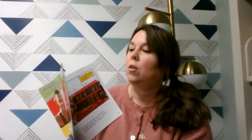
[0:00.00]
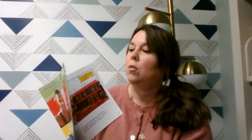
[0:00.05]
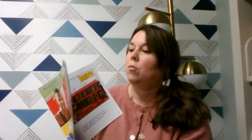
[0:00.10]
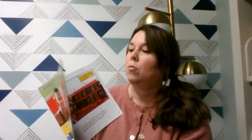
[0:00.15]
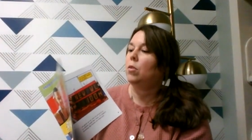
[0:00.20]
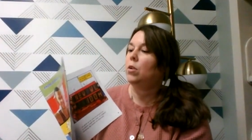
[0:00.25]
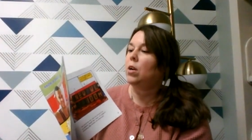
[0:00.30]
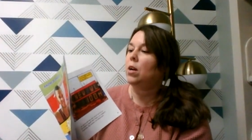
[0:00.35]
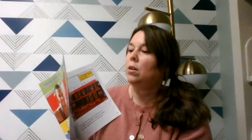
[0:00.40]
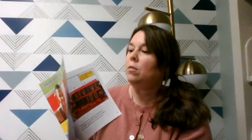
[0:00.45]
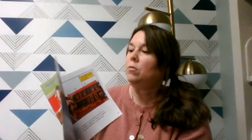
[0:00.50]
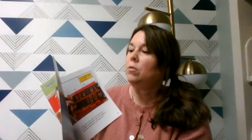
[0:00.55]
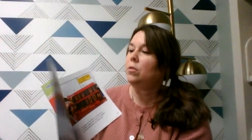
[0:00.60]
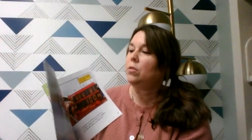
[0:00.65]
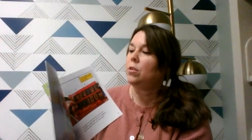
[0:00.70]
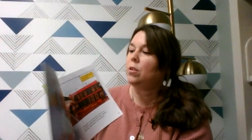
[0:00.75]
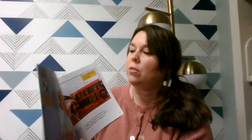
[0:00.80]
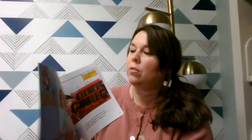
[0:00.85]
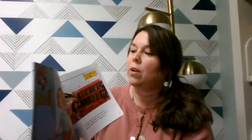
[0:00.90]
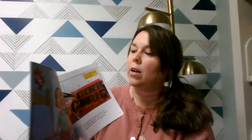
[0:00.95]
When I was
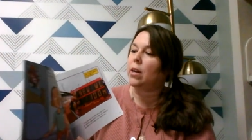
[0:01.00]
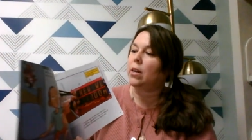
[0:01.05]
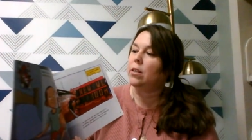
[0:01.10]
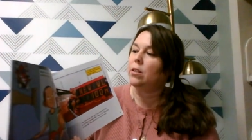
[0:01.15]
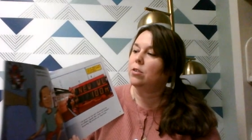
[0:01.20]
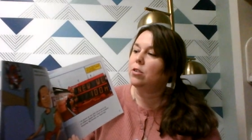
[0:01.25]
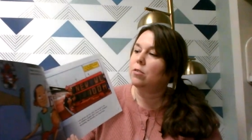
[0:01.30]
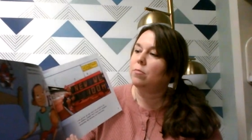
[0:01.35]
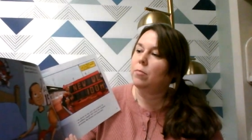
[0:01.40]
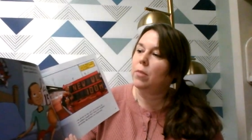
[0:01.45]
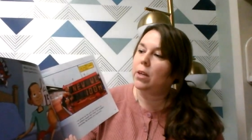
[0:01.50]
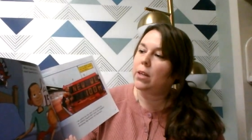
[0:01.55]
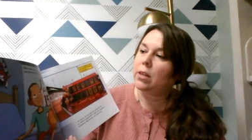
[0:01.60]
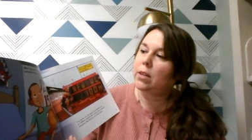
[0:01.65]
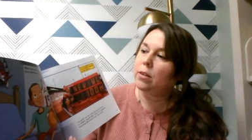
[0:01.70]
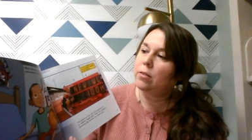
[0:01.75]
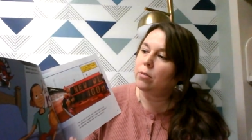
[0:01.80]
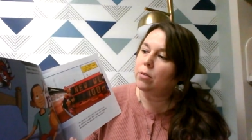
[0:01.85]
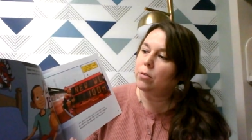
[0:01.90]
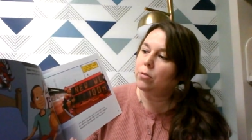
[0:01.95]
your age, my
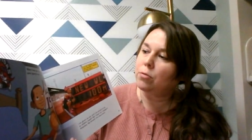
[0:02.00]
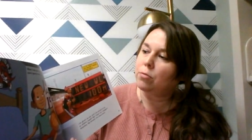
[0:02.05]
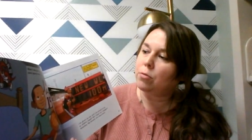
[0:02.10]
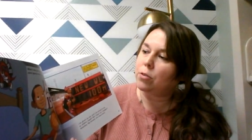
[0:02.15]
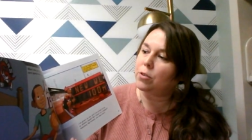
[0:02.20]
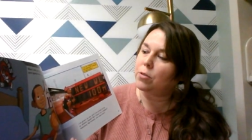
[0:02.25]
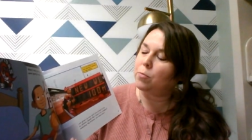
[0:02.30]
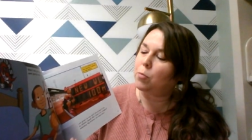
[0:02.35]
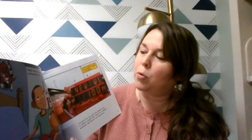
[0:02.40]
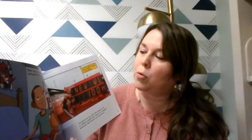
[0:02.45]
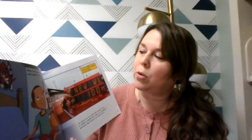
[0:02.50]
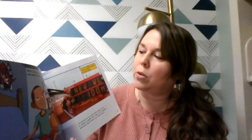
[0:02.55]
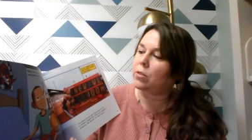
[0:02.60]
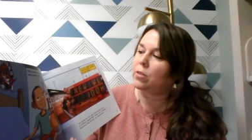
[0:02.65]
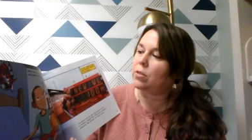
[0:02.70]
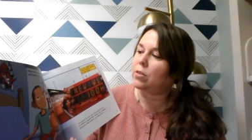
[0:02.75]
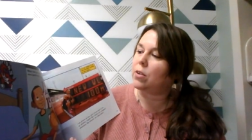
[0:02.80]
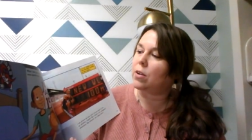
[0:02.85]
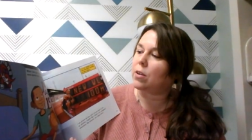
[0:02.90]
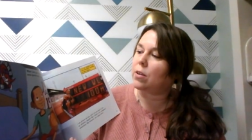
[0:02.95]
heroes were sports
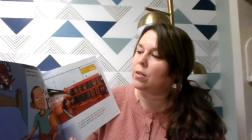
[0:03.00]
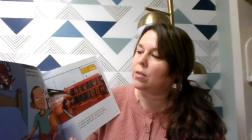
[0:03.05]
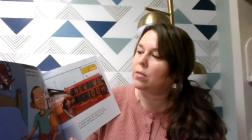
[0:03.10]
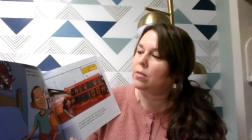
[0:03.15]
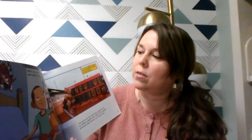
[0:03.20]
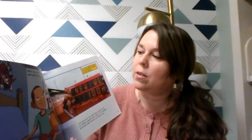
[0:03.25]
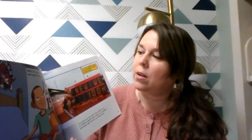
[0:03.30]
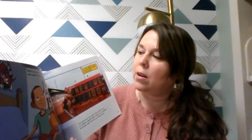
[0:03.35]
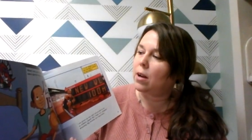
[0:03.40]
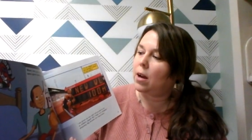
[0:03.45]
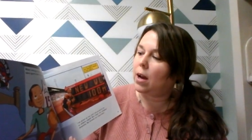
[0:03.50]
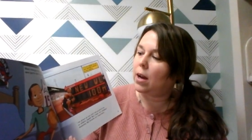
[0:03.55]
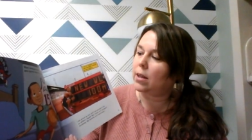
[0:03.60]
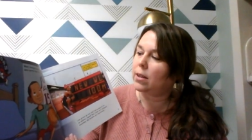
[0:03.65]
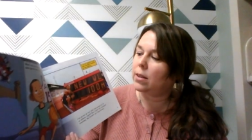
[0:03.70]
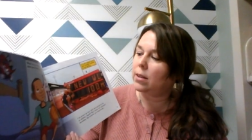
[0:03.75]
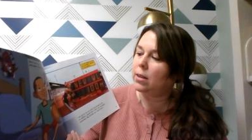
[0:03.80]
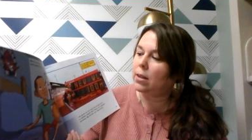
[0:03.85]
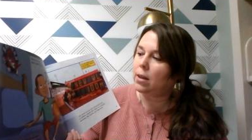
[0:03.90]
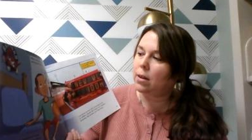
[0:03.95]
stars. I
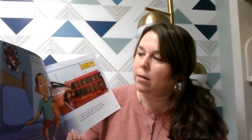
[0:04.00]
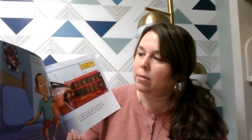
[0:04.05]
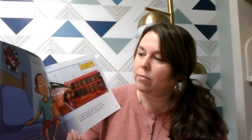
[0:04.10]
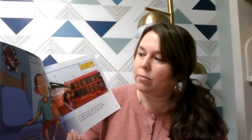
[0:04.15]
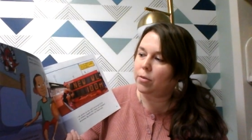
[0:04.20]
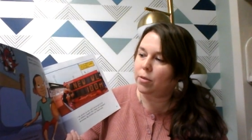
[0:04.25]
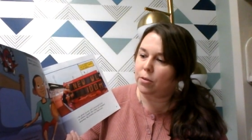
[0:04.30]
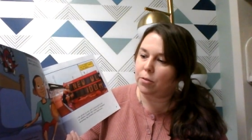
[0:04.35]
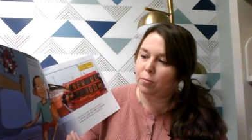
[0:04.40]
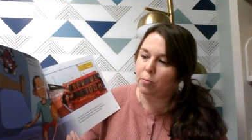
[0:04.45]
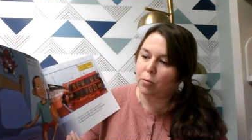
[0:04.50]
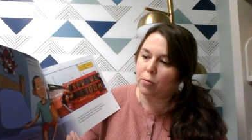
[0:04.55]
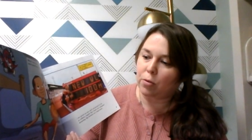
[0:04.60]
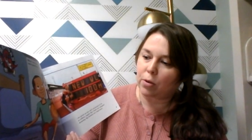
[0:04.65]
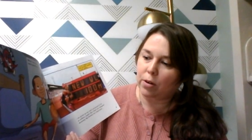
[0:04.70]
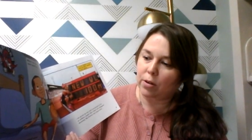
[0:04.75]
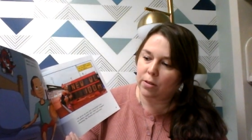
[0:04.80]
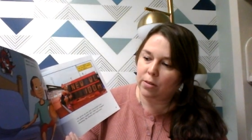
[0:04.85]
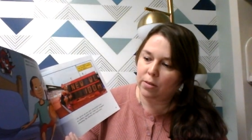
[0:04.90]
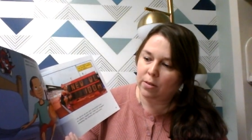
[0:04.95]
love
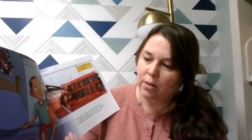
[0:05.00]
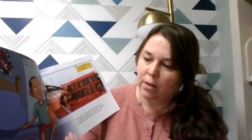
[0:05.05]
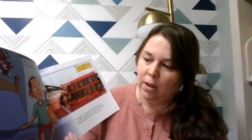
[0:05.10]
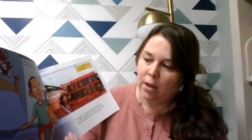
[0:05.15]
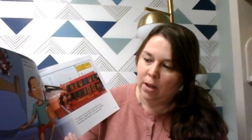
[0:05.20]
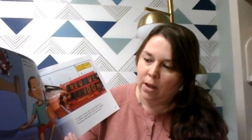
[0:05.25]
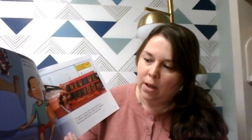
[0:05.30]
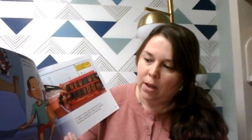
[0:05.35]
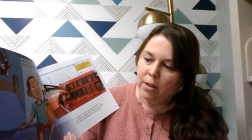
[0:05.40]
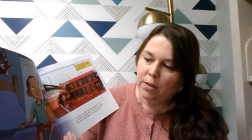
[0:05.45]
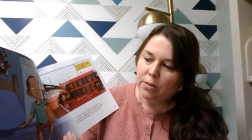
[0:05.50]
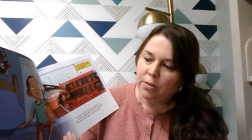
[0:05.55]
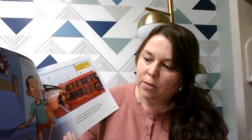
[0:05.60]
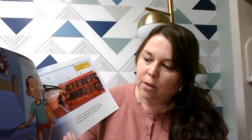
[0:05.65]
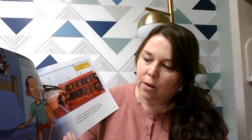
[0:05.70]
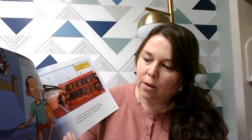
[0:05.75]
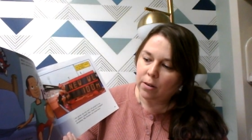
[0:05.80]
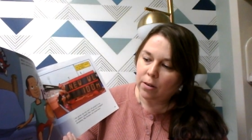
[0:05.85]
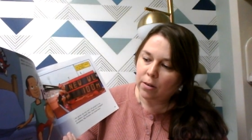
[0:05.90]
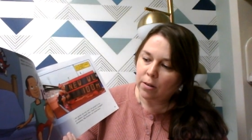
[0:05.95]
sports.
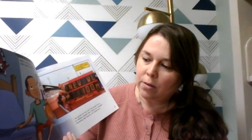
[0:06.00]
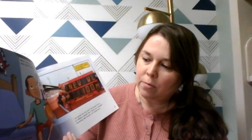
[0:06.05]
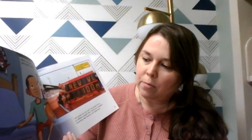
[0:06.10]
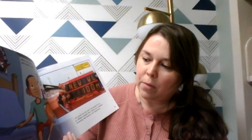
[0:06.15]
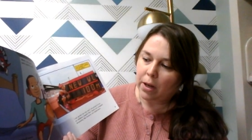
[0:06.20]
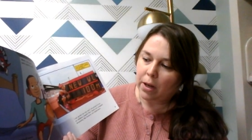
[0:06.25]
Soccer and